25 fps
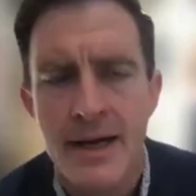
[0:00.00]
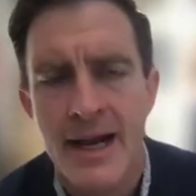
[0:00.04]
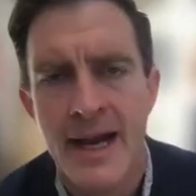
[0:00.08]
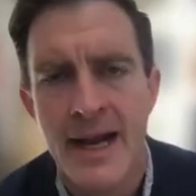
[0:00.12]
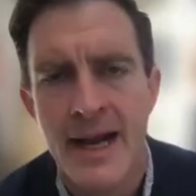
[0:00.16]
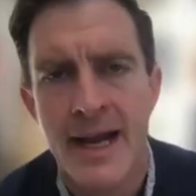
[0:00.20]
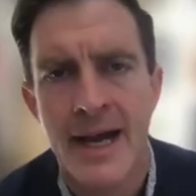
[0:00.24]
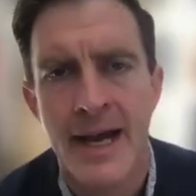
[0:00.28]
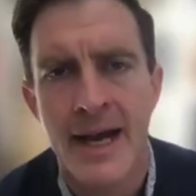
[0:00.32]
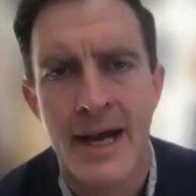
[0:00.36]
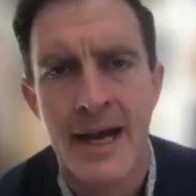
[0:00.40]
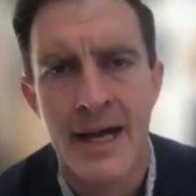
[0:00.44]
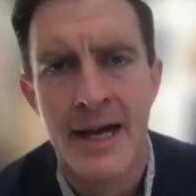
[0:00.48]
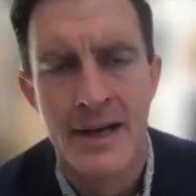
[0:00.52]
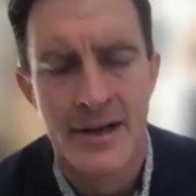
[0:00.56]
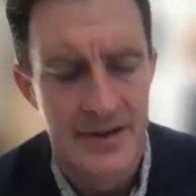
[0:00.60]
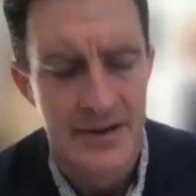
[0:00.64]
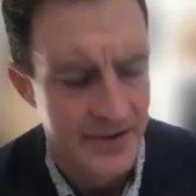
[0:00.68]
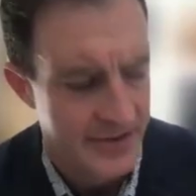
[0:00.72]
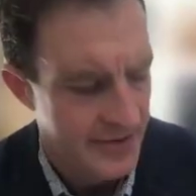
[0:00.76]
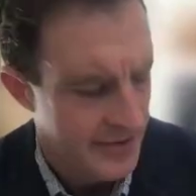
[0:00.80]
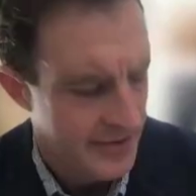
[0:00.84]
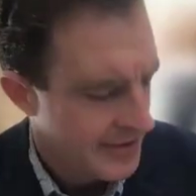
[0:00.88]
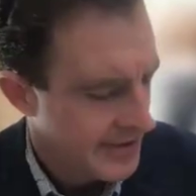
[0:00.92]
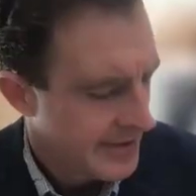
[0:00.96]

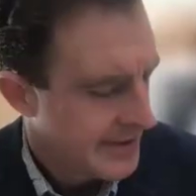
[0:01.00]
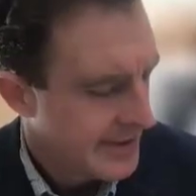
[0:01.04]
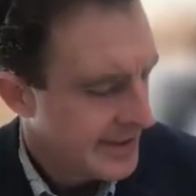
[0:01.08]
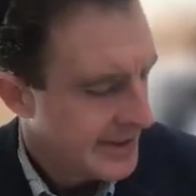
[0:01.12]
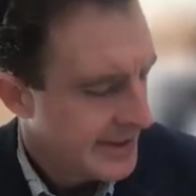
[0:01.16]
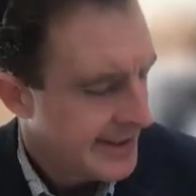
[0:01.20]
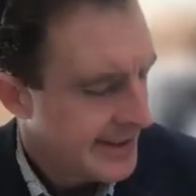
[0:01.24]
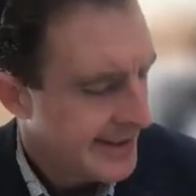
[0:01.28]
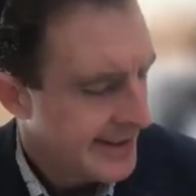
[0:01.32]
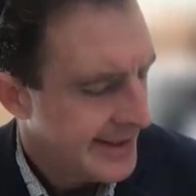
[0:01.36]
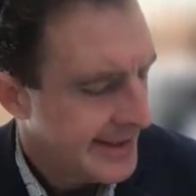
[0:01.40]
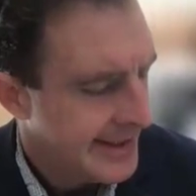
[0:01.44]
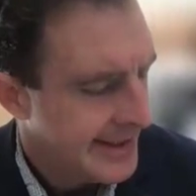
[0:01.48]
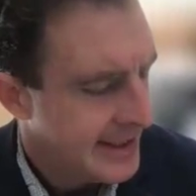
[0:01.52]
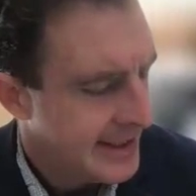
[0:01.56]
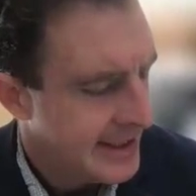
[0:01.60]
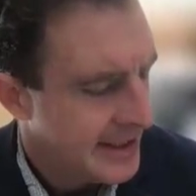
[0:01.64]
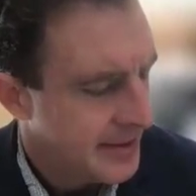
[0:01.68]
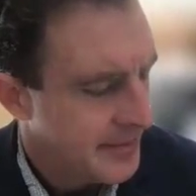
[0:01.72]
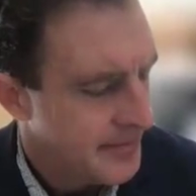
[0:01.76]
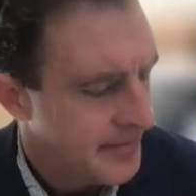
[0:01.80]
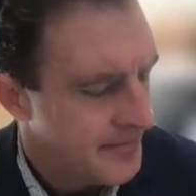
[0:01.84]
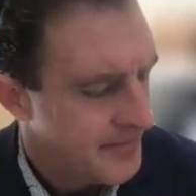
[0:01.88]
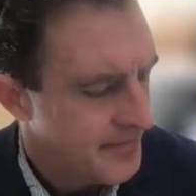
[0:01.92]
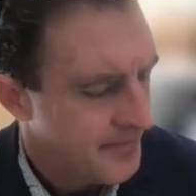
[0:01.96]
and
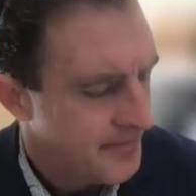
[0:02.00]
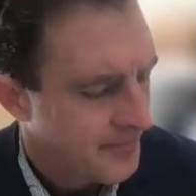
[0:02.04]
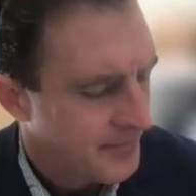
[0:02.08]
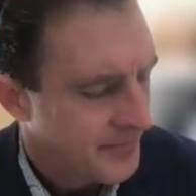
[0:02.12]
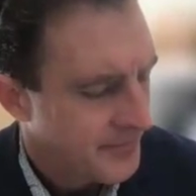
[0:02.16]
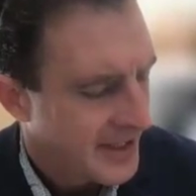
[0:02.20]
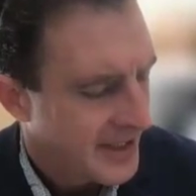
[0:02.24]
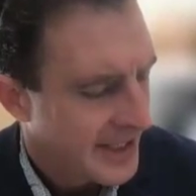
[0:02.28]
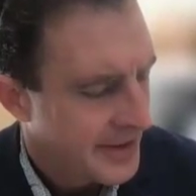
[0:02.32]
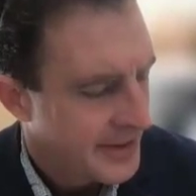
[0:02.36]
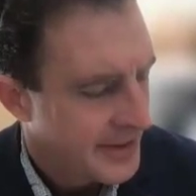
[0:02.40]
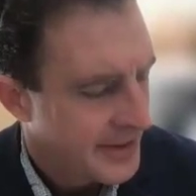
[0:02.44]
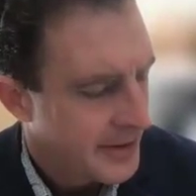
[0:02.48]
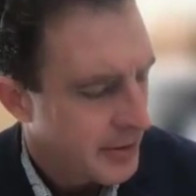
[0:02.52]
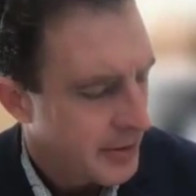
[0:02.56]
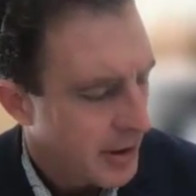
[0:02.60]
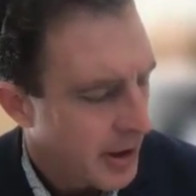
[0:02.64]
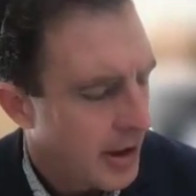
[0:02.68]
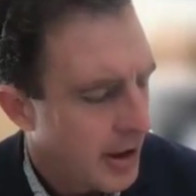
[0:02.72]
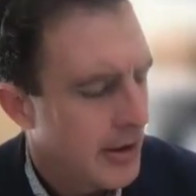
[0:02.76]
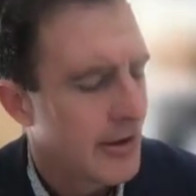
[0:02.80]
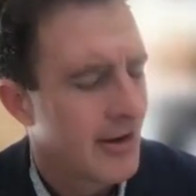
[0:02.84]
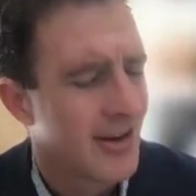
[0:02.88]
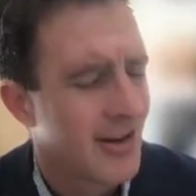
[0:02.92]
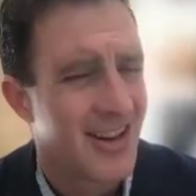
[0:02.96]
there
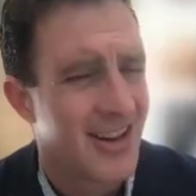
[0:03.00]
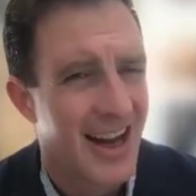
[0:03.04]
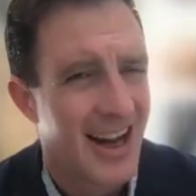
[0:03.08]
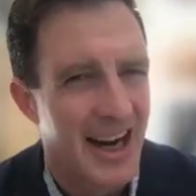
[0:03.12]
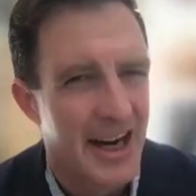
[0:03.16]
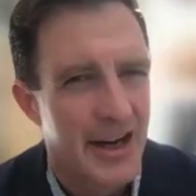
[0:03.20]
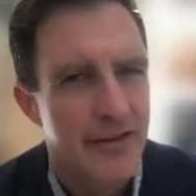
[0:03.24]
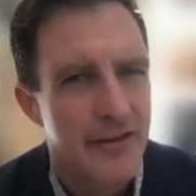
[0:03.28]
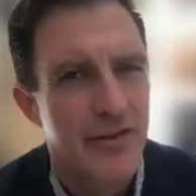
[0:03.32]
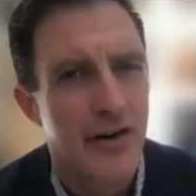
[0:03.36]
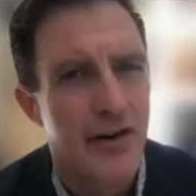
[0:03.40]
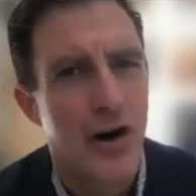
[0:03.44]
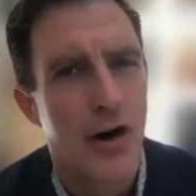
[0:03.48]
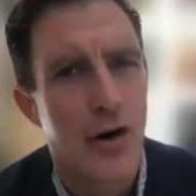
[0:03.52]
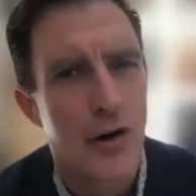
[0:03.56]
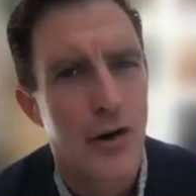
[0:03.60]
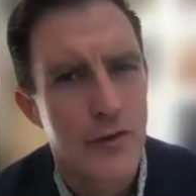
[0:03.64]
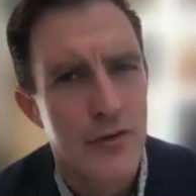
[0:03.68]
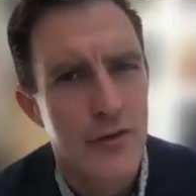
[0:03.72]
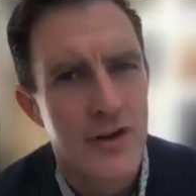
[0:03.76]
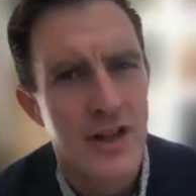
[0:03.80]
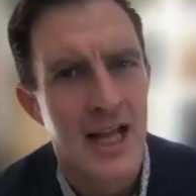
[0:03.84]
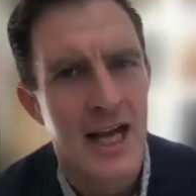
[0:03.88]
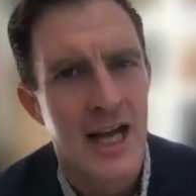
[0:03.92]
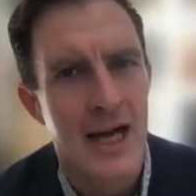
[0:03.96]
are a lot of
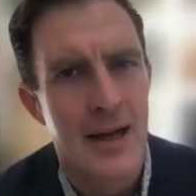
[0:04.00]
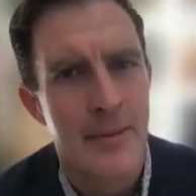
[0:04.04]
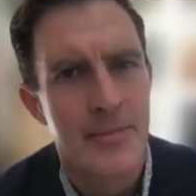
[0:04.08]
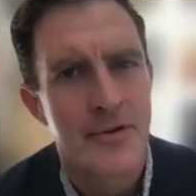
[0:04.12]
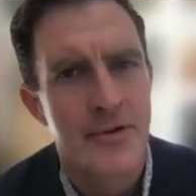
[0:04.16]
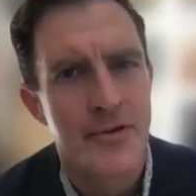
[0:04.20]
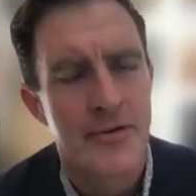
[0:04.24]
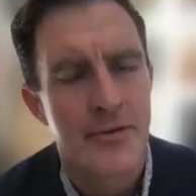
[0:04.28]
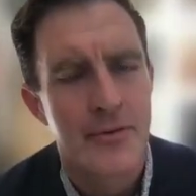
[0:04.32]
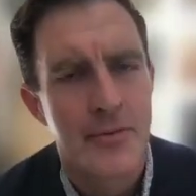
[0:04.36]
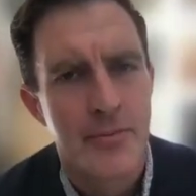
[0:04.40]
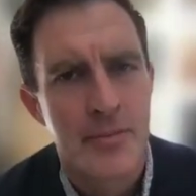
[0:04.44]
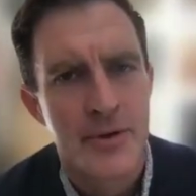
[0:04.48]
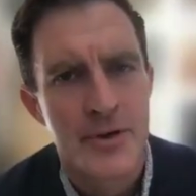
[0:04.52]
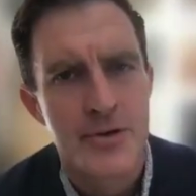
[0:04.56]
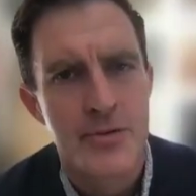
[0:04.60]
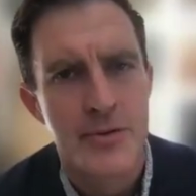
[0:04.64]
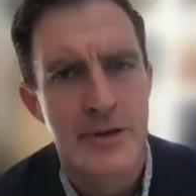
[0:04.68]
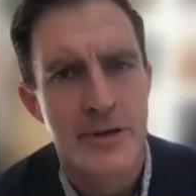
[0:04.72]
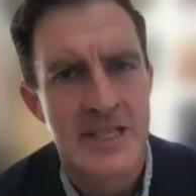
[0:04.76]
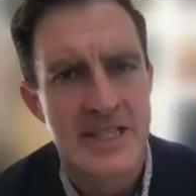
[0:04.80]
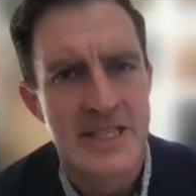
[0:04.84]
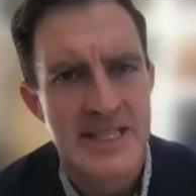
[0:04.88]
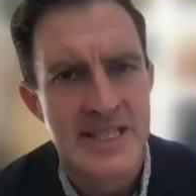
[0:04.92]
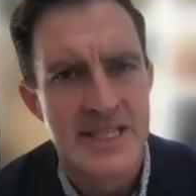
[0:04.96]
overlaps
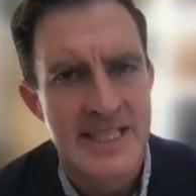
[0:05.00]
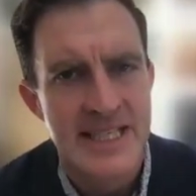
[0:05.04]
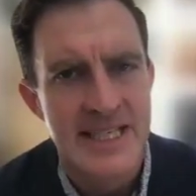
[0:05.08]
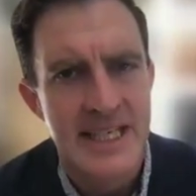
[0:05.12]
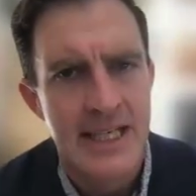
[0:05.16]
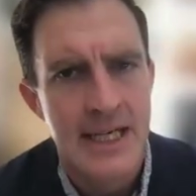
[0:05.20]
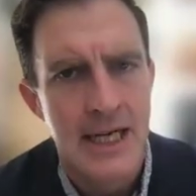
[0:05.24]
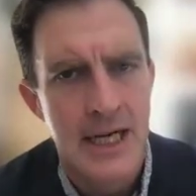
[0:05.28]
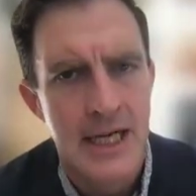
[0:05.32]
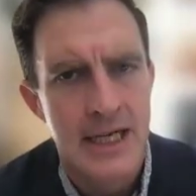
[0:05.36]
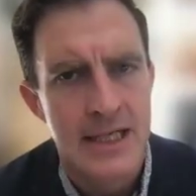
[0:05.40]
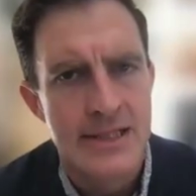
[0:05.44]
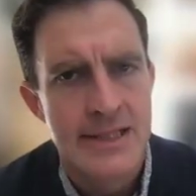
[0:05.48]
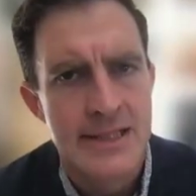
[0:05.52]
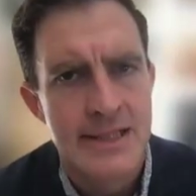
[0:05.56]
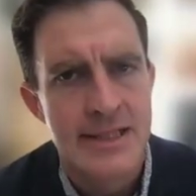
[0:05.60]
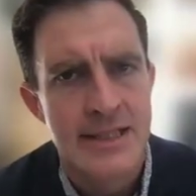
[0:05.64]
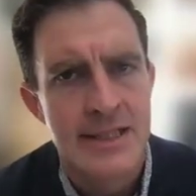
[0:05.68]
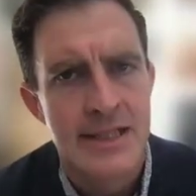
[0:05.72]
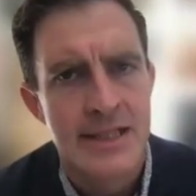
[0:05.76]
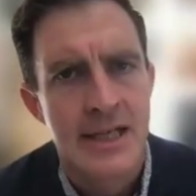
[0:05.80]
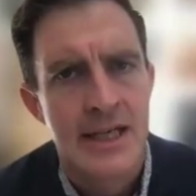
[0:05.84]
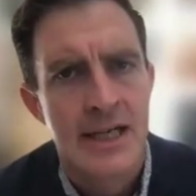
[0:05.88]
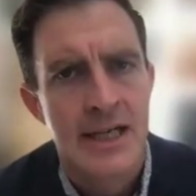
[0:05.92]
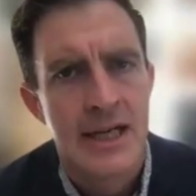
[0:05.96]
between CCUS